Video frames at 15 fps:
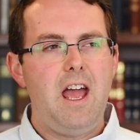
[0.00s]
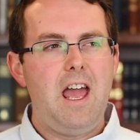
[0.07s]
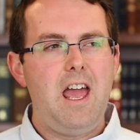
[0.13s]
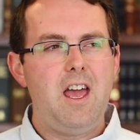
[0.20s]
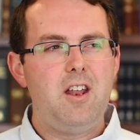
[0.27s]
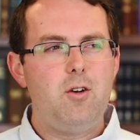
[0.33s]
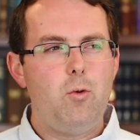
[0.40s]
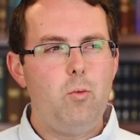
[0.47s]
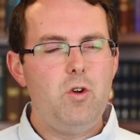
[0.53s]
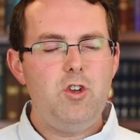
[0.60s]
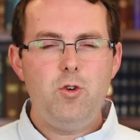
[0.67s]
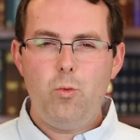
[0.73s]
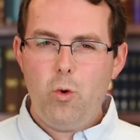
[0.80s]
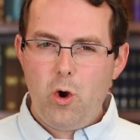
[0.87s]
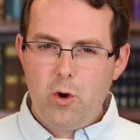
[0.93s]
And when
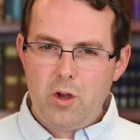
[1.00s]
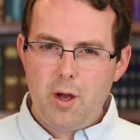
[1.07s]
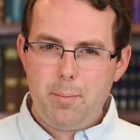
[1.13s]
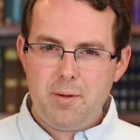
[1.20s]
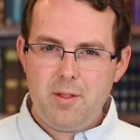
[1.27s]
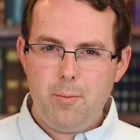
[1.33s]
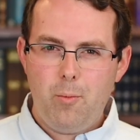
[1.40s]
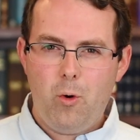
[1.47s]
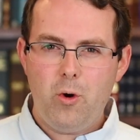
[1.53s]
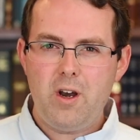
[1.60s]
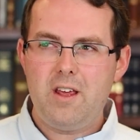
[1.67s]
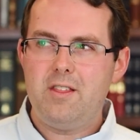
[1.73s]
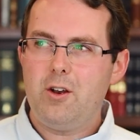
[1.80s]
you woke up in the morning,